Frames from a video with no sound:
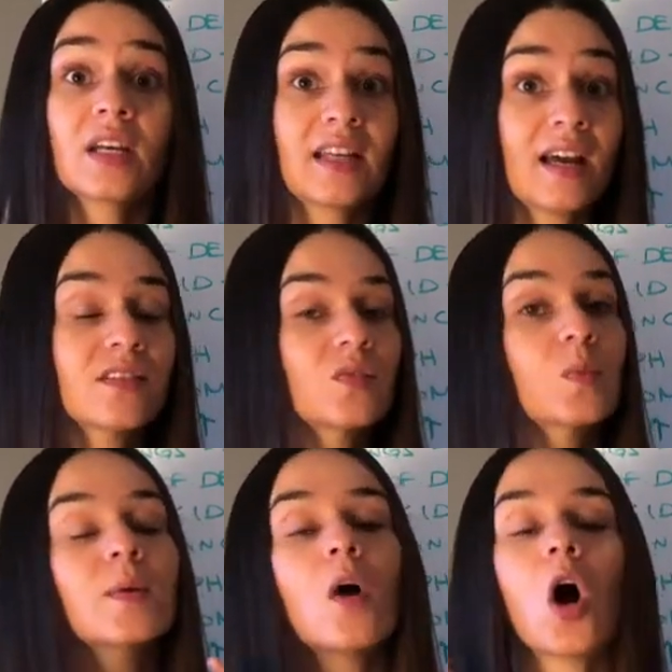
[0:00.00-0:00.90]
Yes,
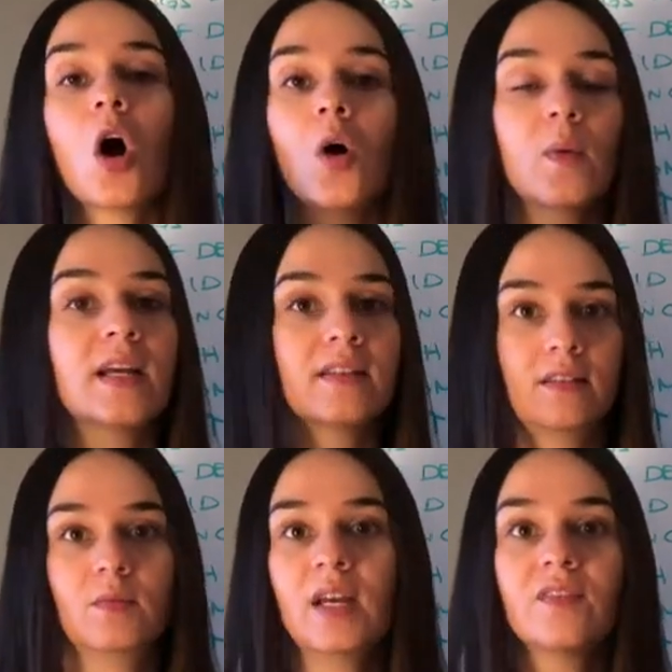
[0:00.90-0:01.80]
we
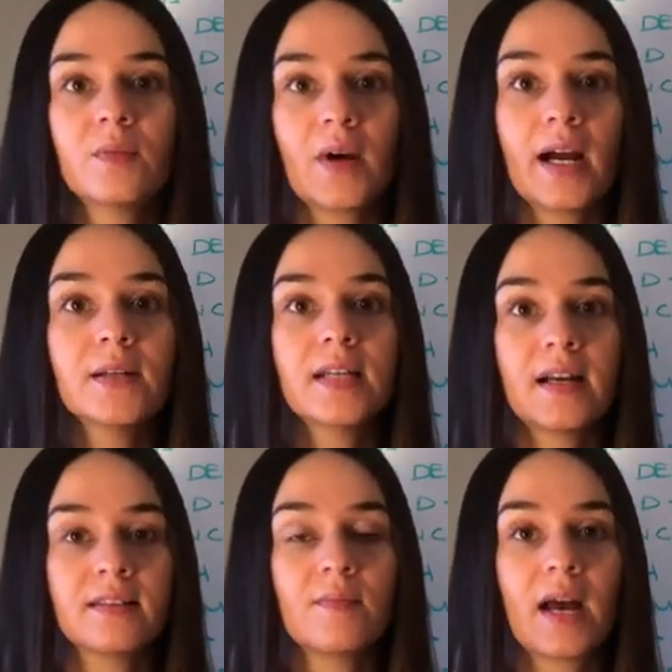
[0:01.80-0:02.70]
have to
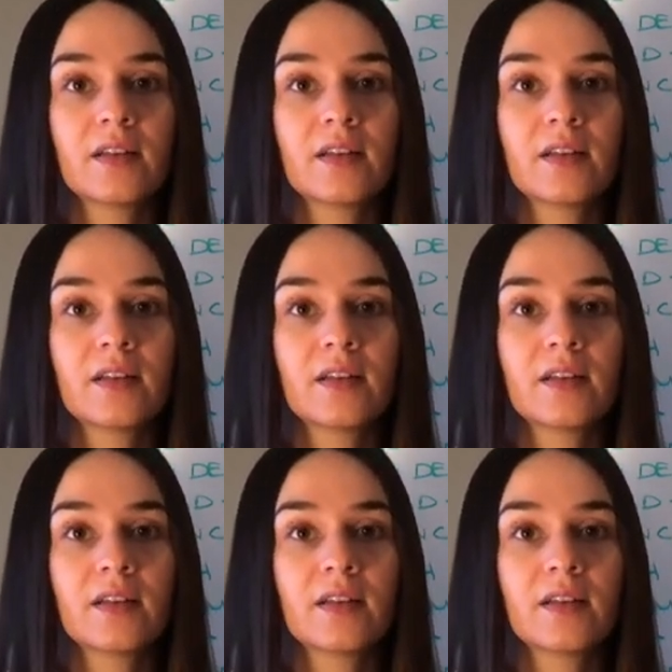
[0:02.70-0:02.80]
prioritize in